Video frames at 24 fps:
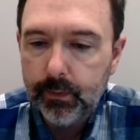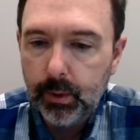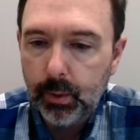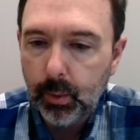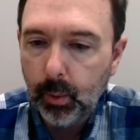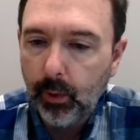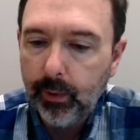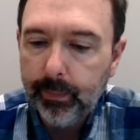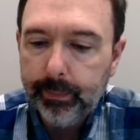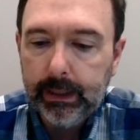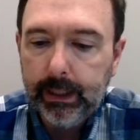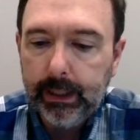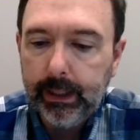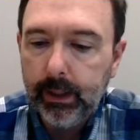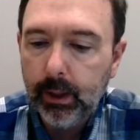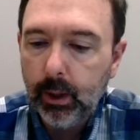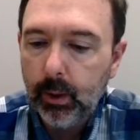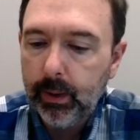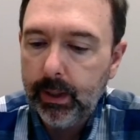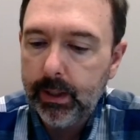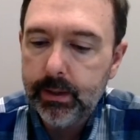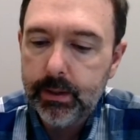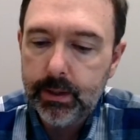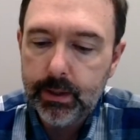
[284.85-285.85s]
to North
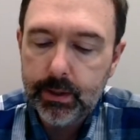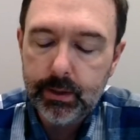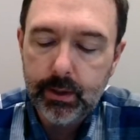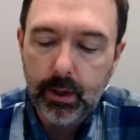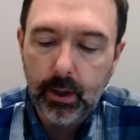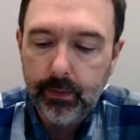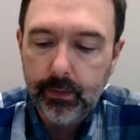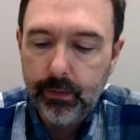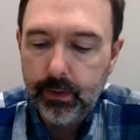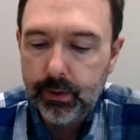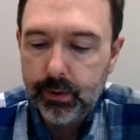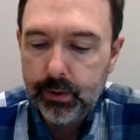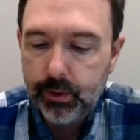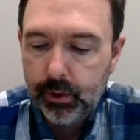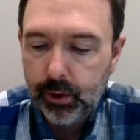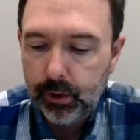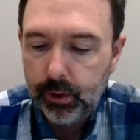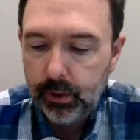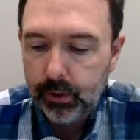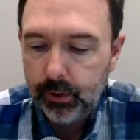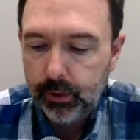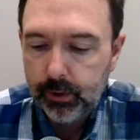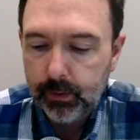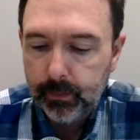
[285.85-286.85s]
Plano and to start this
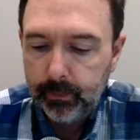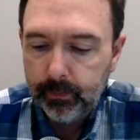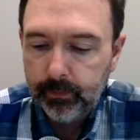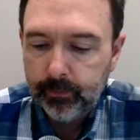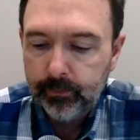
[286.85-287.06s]
church.